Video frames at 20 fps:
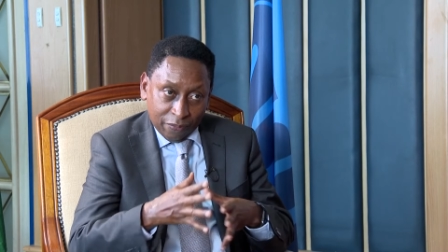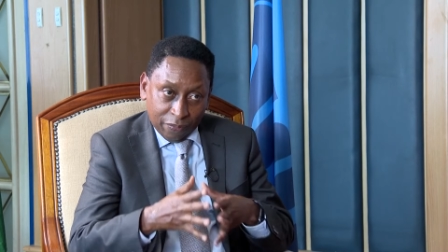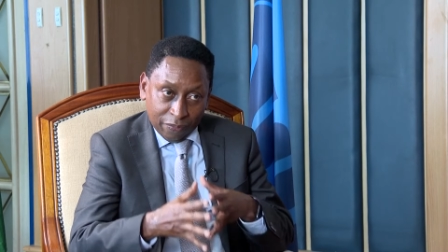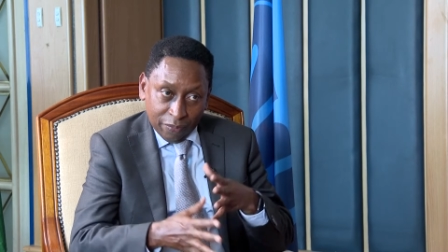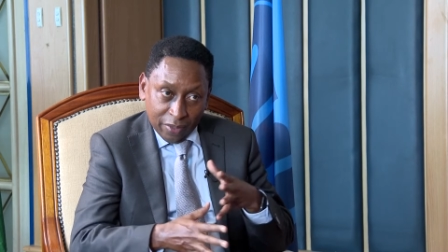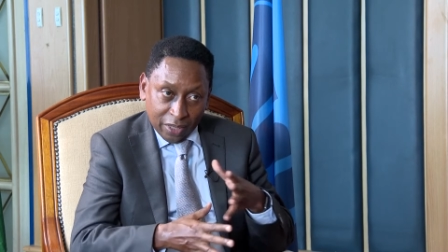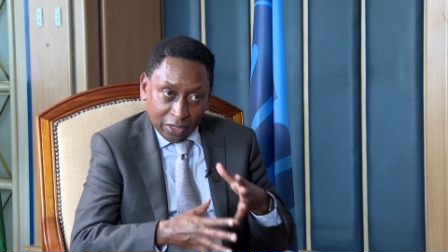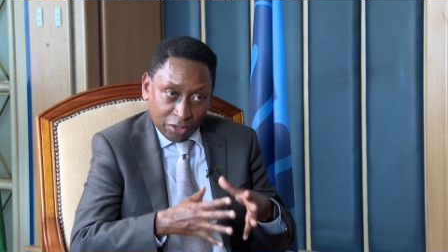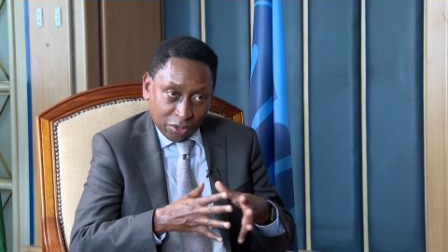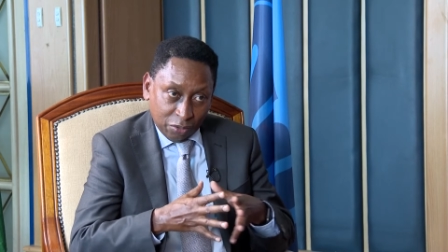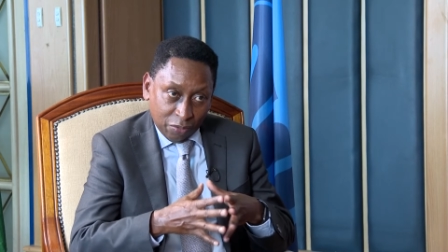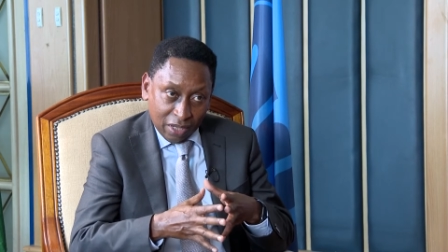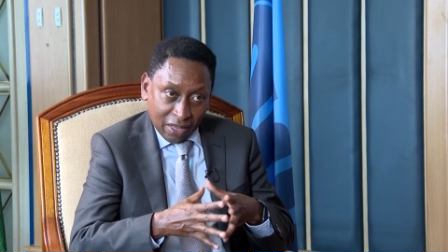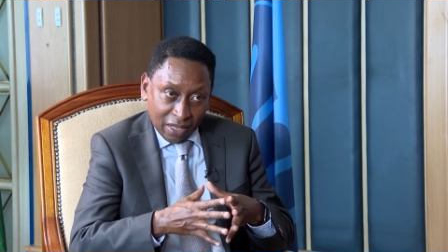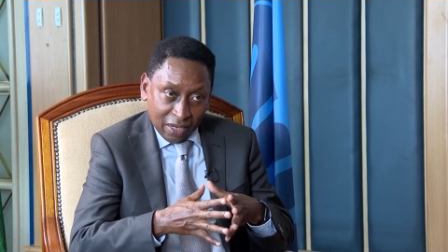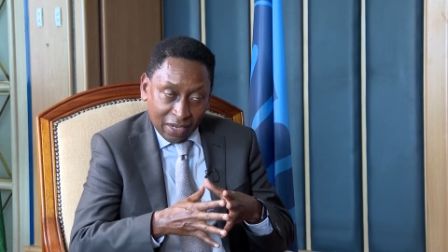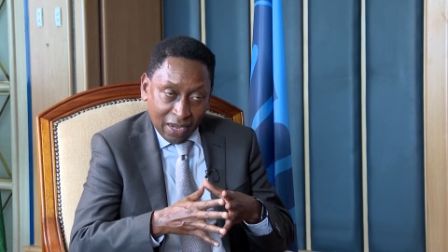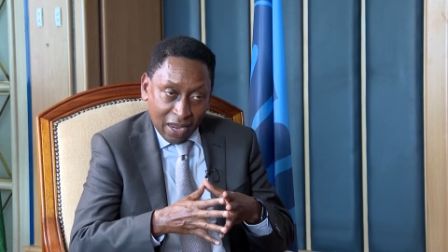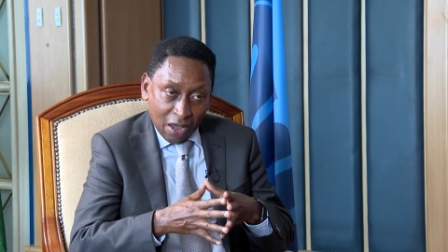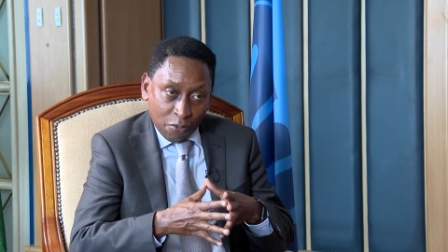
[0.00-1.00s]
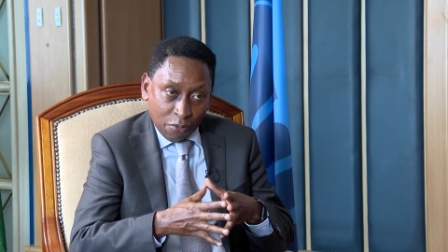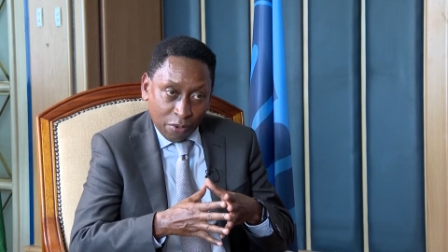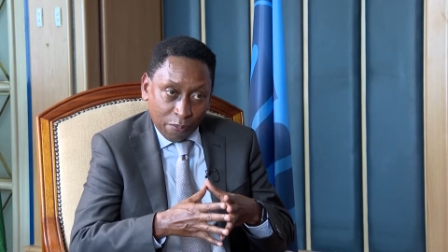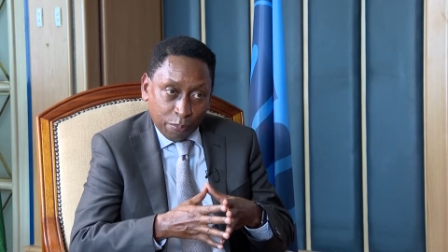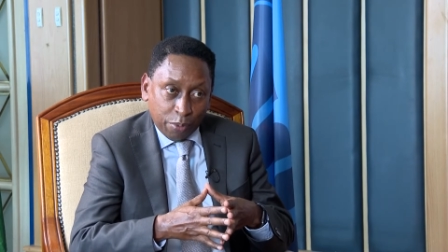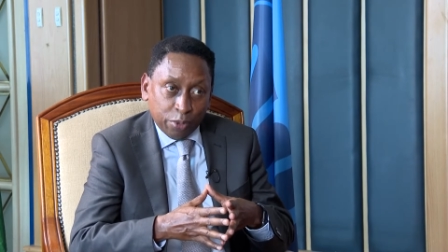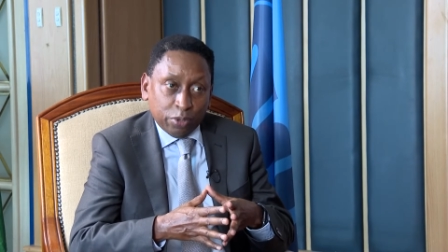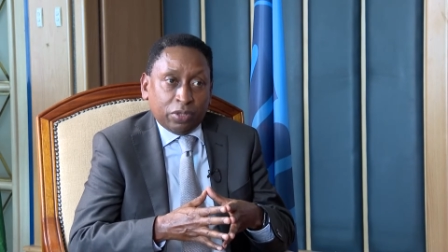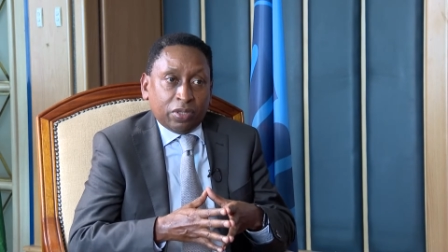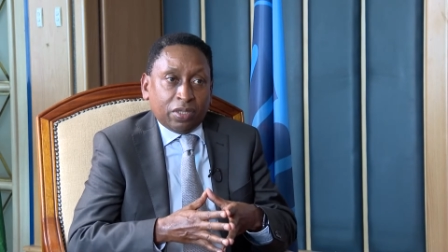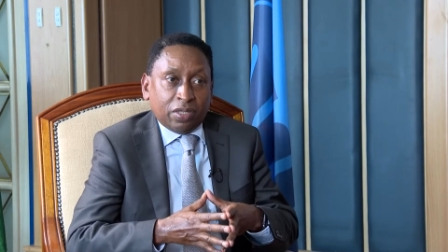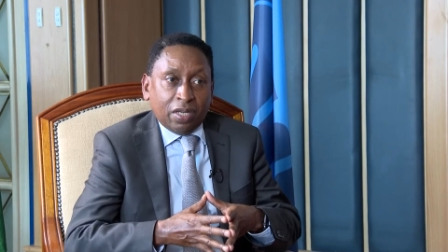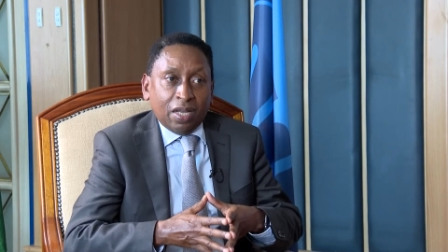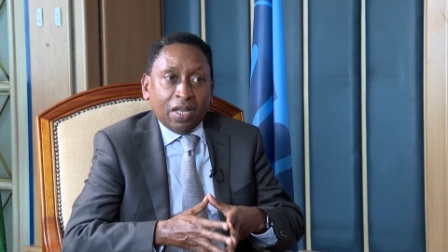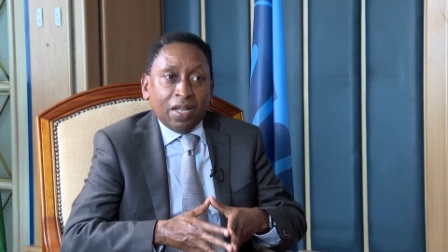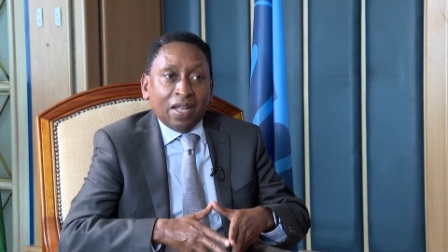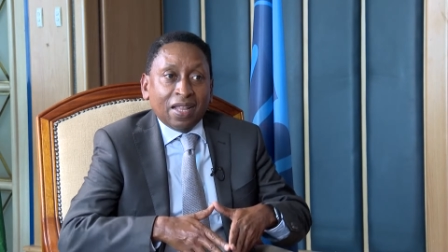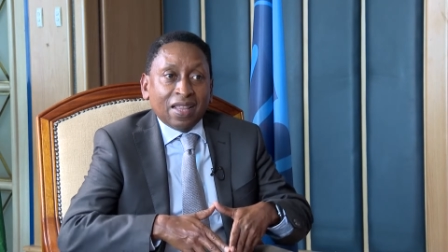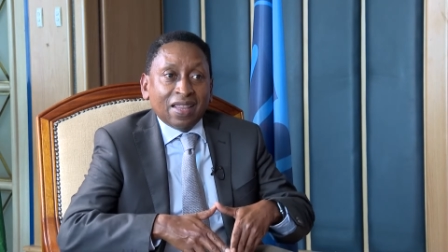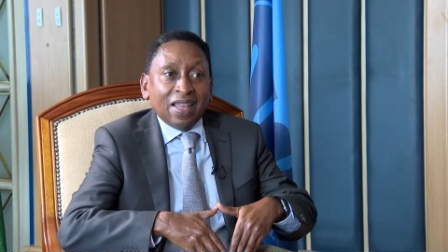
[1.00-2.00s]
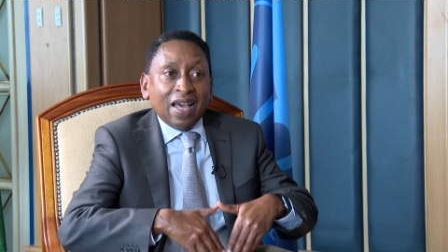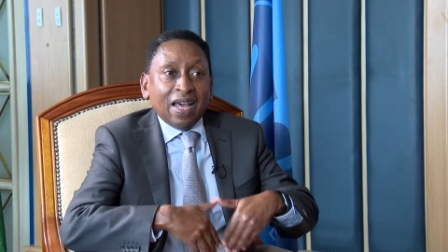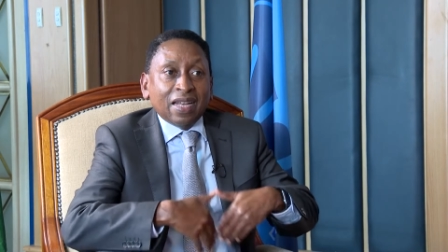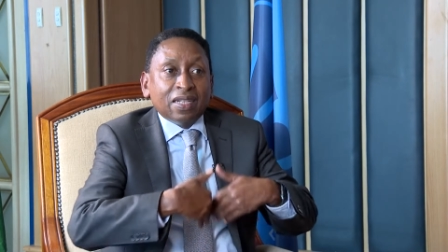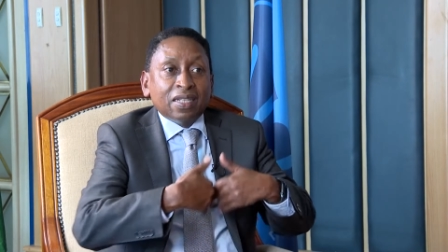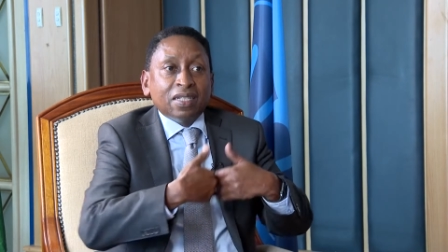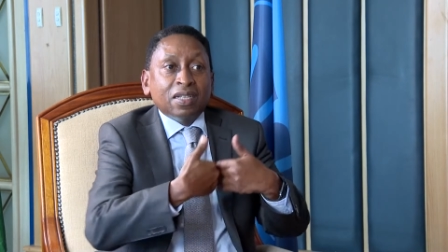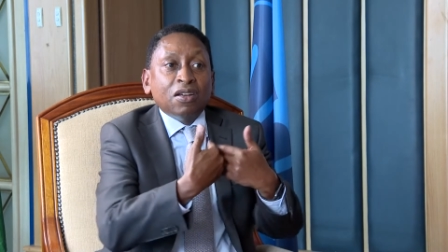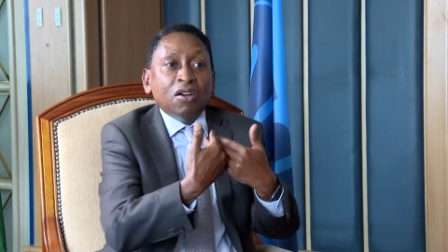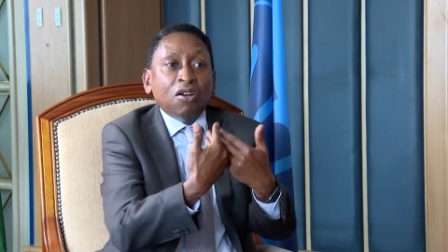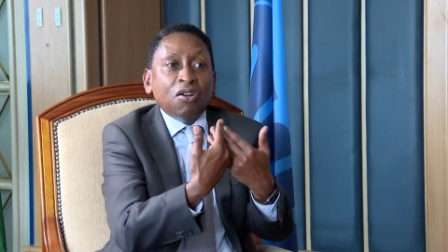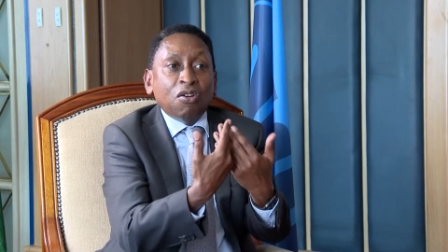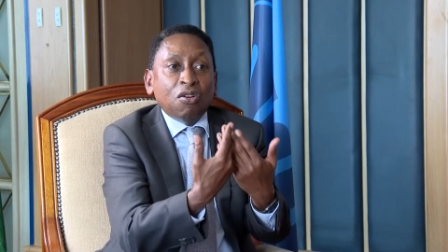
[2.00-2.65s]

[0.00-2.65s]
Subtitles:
make sure that now we push that